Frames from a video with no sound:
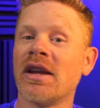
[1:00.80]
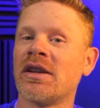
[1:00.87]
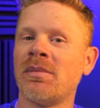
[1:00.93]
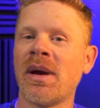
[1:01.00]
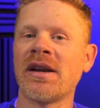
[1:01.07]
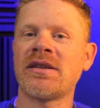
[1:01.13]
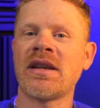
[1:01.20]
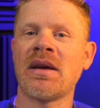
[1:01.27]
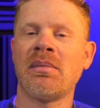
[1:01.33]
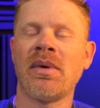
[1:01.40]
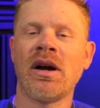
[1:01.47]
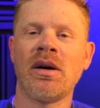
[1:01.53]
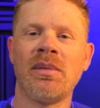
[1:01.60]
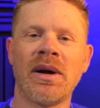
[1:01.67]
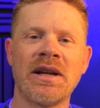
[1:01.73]
Smash that
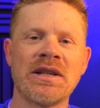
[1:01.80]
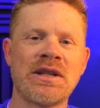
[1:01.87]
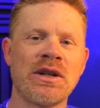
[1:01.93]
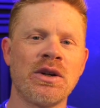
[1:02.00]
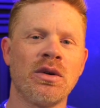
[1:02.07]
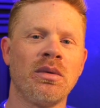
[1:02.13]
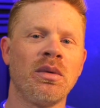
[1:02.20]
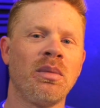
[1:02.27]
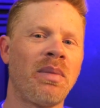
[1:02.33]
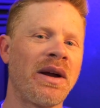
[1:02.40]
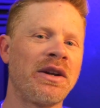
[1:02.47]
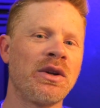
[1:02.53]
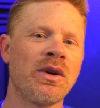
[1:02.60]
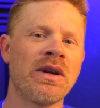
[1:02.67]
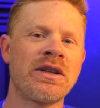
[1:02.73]
bell button too. By
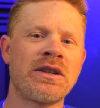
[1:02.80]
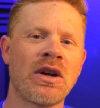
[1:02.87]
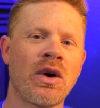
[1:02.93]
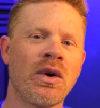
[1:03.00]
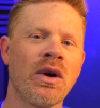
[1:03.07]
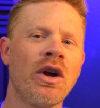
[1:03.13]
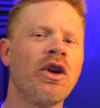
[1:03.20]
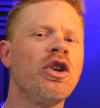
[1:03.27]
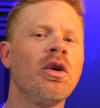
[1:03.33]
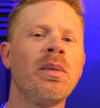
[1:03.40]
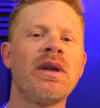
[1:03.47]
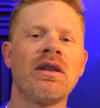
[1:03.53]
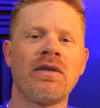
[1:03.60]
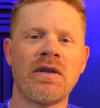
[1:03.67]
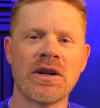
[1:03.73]
doing so, you'll be
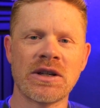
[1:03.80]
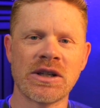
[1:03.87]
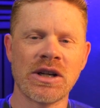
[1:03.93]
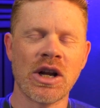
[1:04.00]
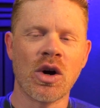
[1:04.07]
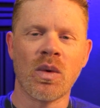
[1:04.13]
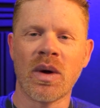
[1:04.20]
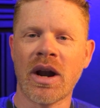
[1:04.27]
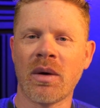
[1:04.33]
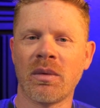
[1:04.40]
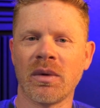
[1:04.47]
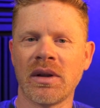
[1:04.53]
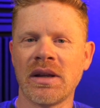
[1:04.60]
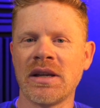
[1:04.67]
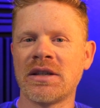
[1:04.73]
the first to know when I
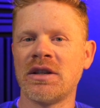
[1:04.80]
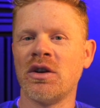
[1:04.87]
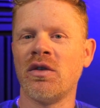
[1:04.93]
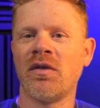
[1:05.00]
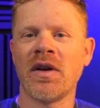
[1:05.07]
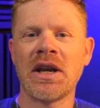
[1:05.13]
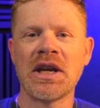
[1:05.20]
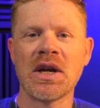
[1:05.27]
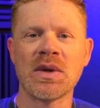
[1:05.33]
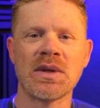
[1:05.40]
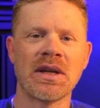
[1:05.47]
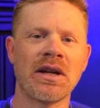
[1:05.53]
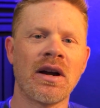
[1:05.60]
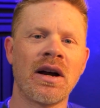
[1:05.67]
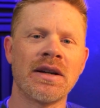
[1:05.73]
release new videos and
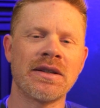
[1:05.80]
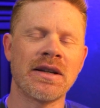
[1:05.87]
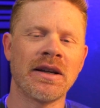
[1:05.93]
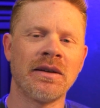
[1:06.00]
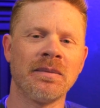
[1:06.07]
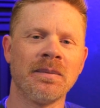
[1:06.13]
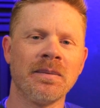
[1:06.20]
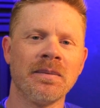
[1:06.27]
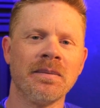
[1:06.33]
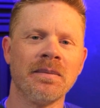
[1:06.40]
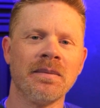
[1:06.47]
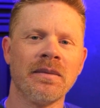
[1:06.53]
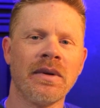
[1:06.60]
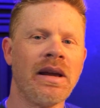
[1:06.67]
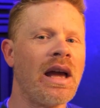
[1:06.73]
content.
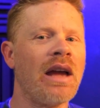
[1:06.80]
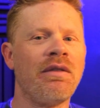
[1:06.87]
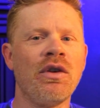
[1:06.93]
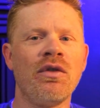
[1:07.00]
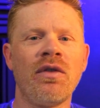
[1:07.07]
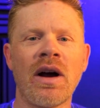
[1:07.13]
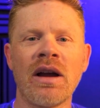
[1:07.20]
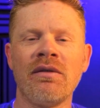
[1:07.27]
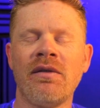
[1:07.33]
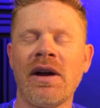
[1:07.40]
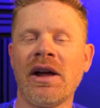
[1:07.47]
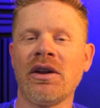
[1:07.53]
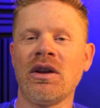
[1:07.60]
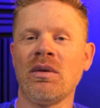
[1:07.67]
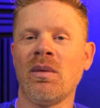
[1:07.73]
If you find
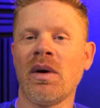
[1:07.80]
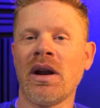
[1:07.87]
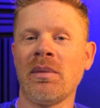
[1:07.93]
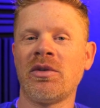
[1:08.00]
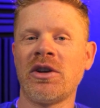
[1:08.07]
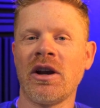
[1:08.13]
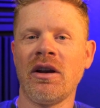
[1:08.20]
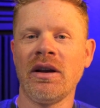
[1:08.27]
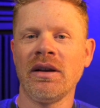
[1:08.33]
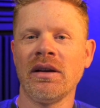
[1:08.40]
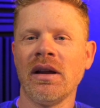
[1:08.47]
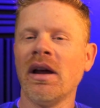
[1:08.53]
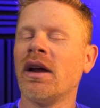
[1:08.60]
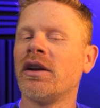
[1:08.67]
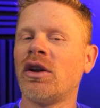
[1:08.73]
value in what I'm sharing,
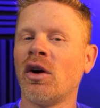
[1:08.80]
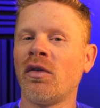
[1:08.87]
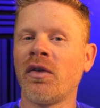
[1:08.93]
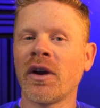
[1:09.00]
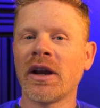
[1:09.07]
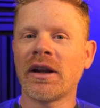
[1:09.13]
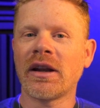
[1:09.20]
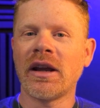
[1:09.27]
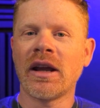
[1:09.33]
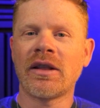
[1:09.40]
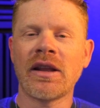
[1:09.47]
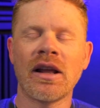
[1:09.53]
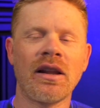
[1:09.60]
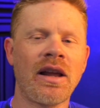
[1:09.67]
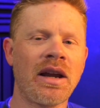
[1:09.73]
don't forget to hit
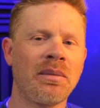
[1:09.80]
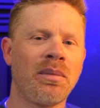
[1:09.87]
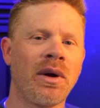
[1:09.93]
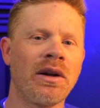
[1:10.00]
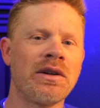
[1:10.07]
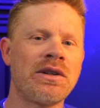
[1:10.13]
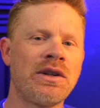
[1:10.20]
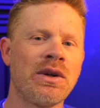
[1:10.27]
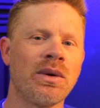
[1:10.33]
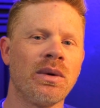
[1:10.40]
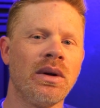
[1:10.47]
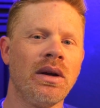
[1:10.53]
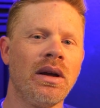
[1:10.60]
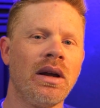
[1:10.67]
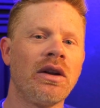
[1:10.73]
that like button too
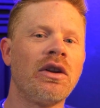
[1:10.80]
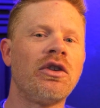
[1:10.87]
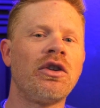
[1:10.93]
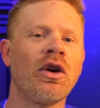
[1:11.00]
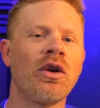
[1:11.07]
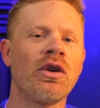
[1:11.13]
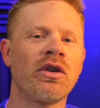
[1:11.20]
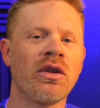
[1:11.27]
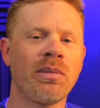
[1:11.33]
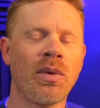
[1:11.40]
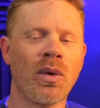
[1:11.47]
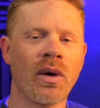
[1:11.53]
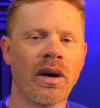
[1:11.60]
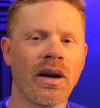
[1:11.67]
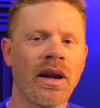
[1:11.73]
to show your
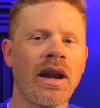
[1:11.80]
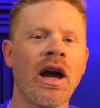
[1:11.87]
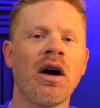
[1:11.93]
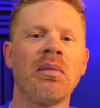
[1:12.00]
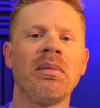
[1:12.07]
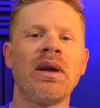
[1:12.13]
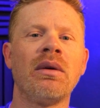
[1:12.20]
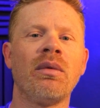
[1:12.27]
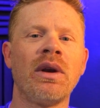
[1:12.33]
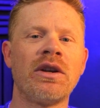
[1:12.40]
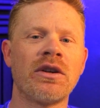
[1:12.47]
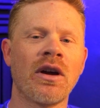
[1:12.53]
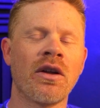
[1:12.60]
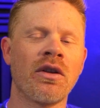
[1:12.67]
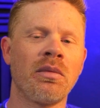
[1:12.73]
support and help me reach
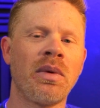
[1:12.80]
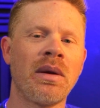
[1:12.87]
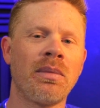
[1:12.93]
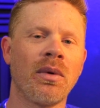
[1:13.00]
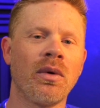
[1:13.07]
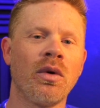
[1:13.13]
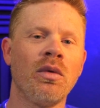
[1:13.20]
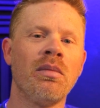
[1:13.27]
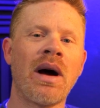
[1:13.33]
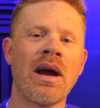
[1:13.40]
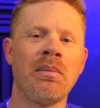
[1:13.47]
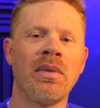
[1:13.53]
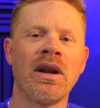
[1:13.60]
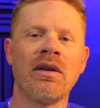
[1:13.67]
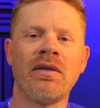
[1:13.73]
other people who might
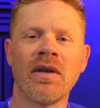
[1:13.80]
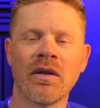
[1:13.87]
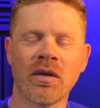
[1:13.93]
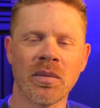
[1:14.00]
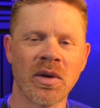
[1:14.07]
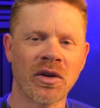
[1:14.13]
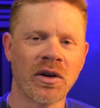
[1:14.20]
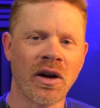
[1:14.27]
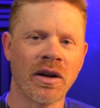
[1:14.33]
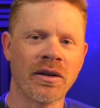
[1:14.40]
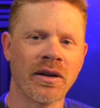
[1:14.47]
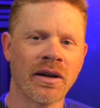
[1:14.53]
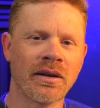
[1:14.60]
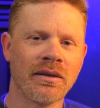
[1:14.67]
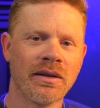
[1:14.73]
benefit from this
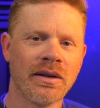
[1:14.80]
content.